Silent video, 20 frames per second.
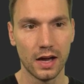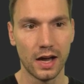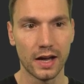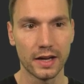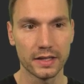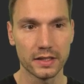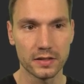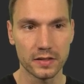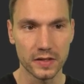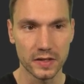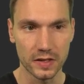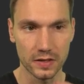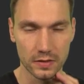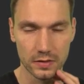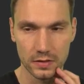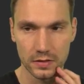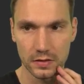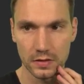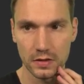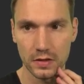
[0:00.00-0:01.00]
IT.
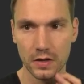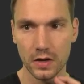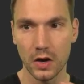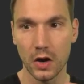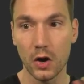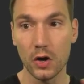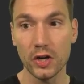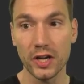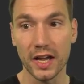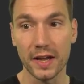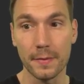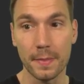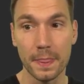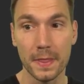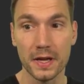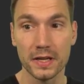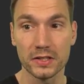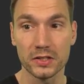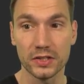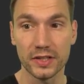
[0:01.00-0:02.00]
Okay,
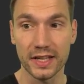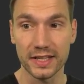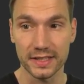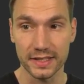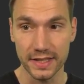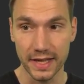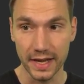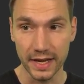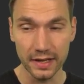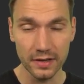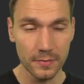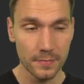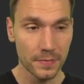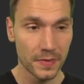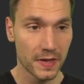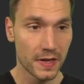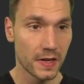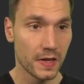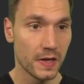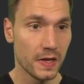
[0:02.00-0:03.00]
so that's that.
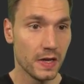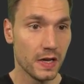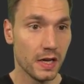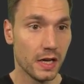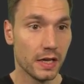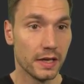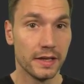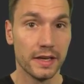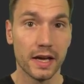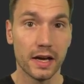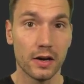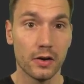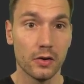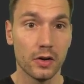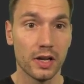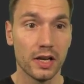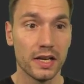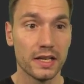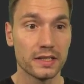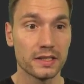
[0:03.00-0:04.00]

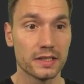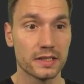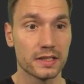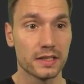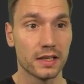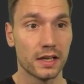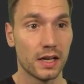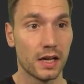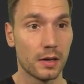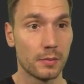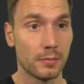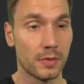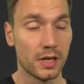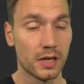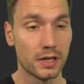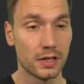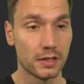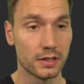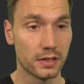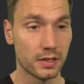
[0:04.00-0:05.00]
Now let's
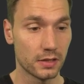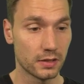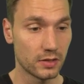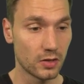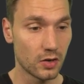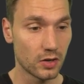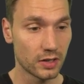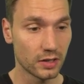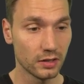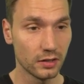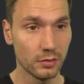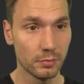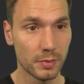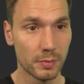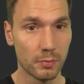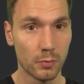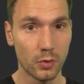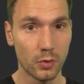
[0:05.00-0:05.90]
talk a little bit